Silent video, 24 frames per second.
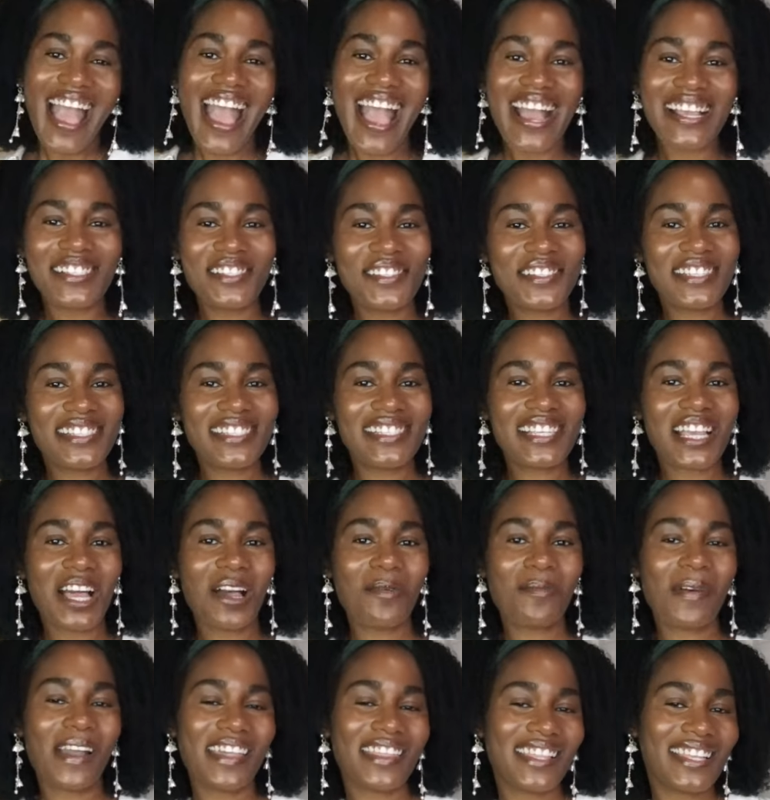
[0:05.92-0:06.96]
As you can tell
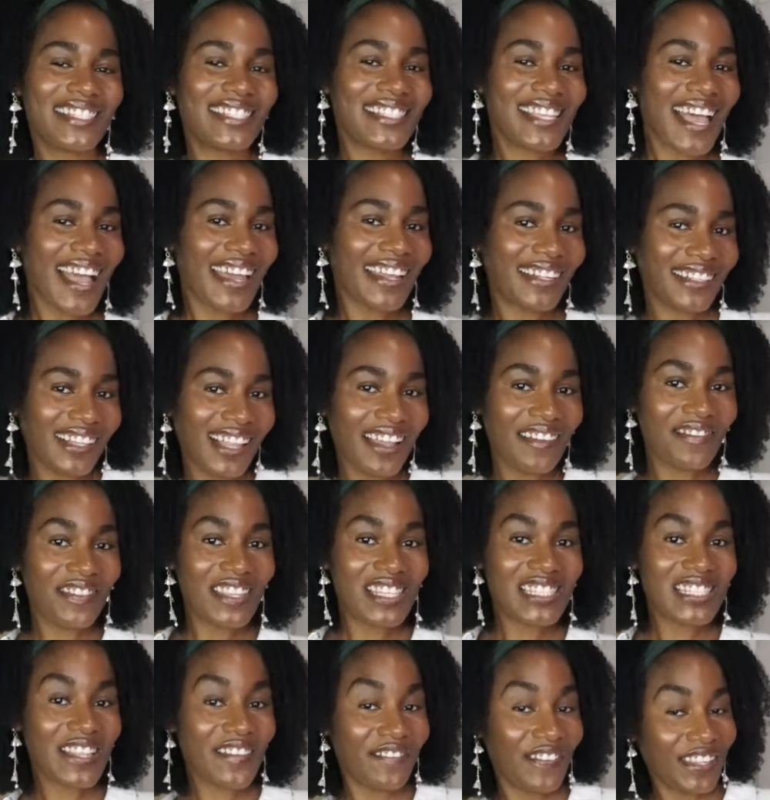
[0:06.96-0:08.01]
by the title of
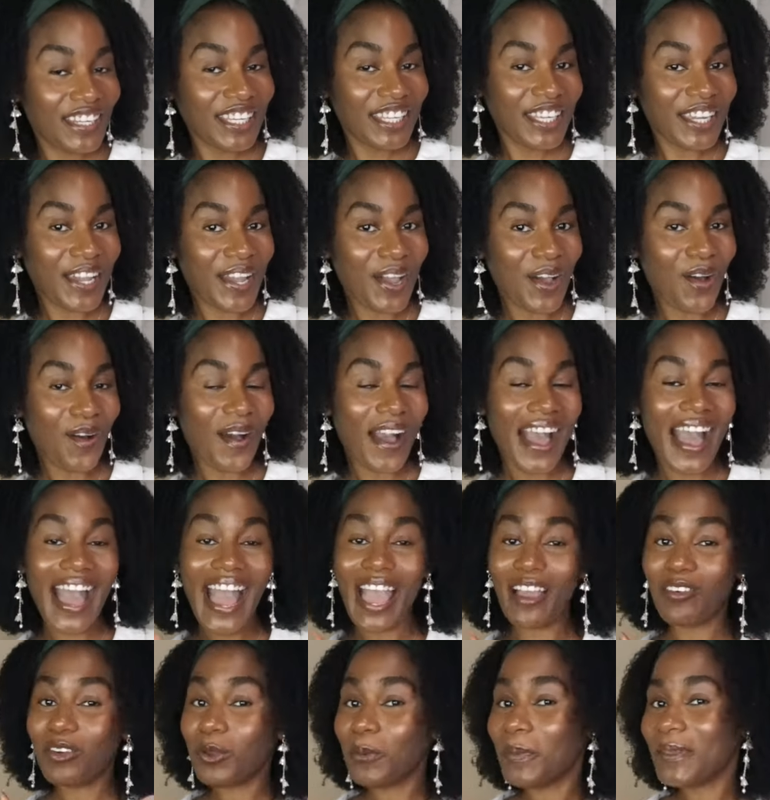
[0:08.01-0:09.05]
this video,
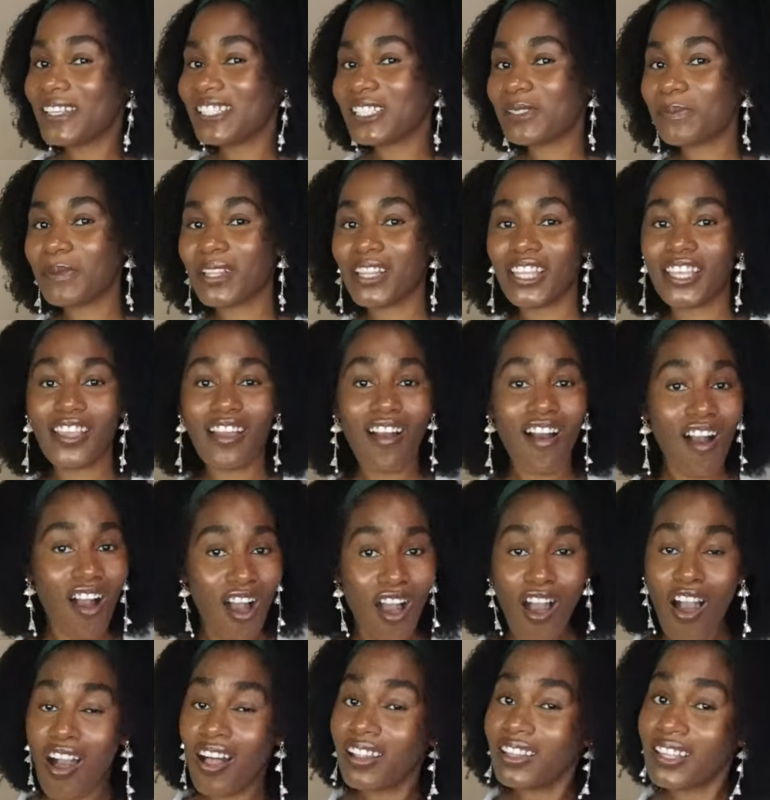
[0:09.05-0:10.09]
I will be spilling
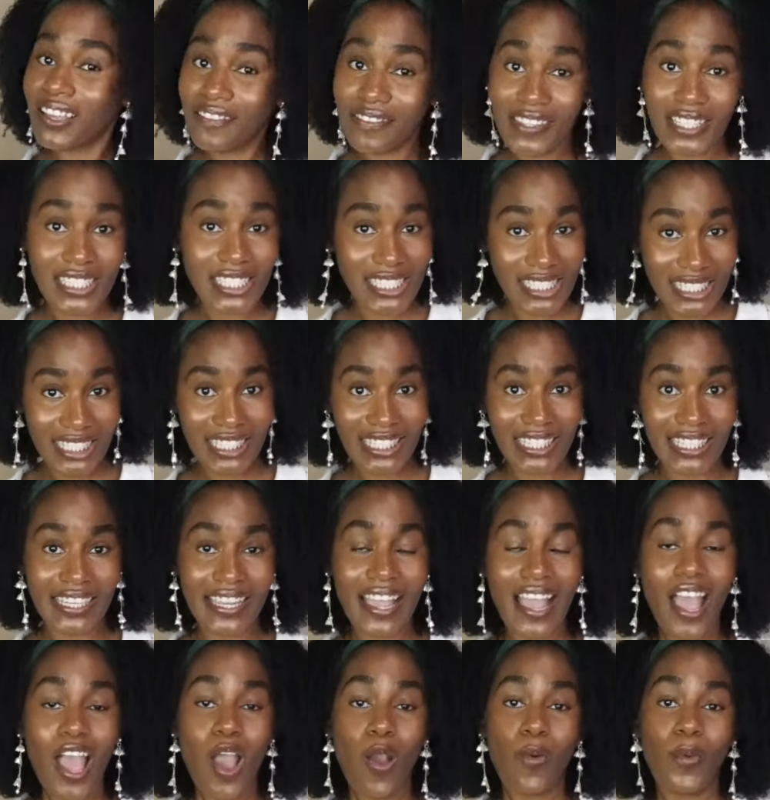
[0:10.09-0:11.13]
all of the tea
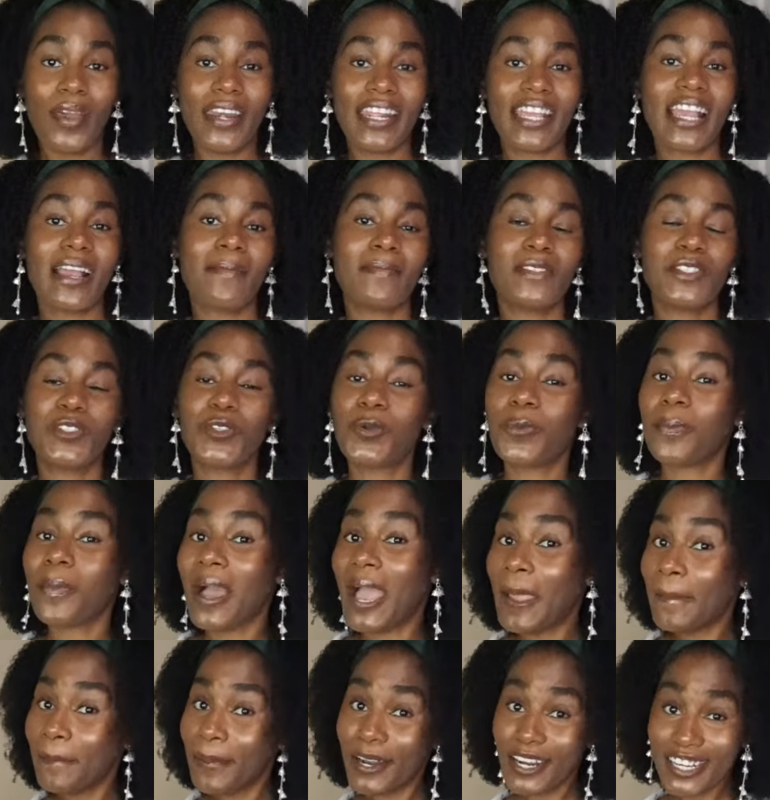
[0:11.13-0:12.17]
when it comes to
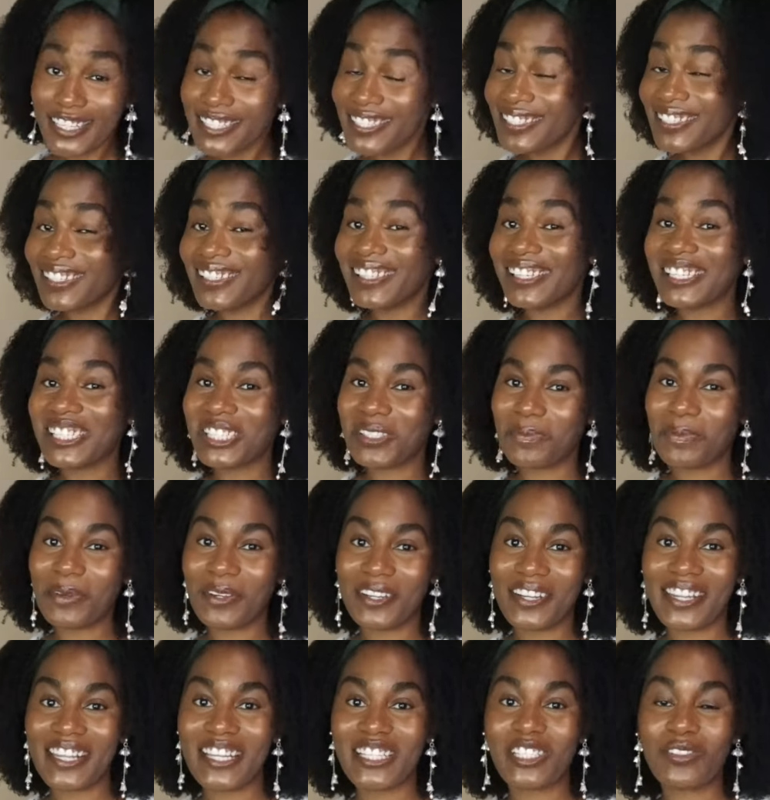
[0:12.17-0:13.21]
my personal
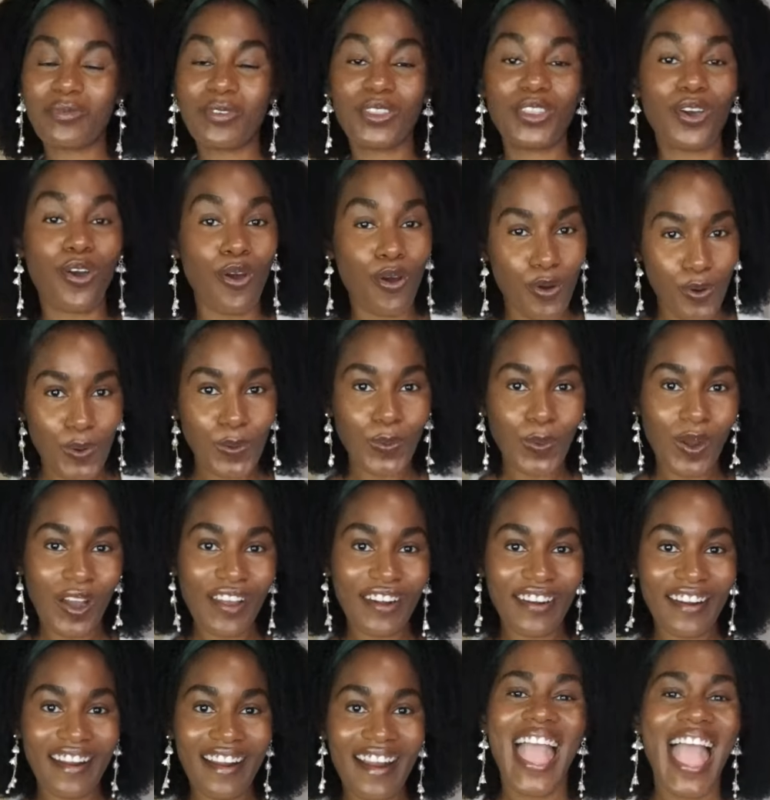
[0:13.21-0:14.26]
experience with okra
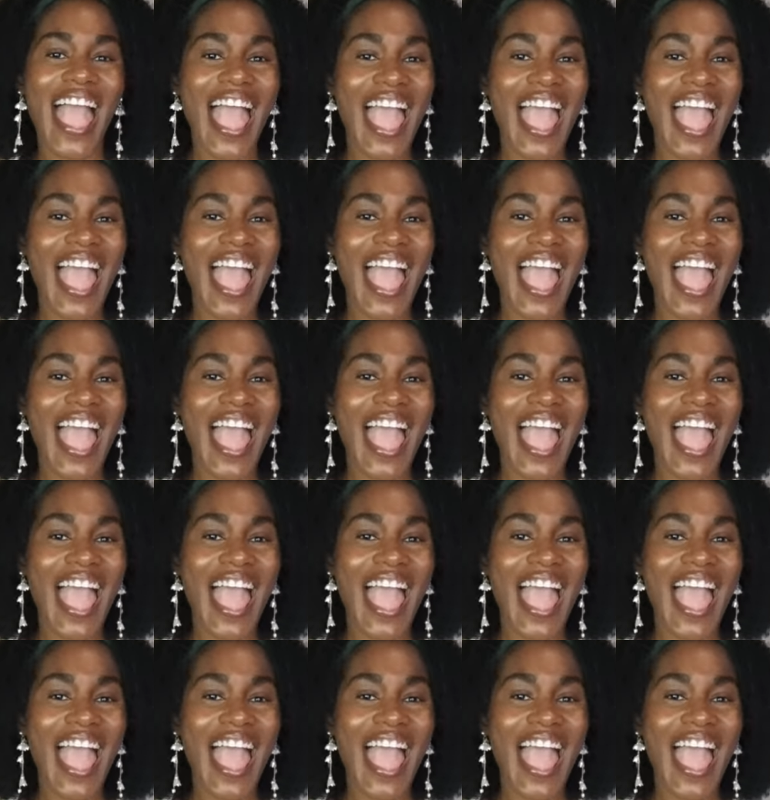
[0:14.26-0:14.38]
water.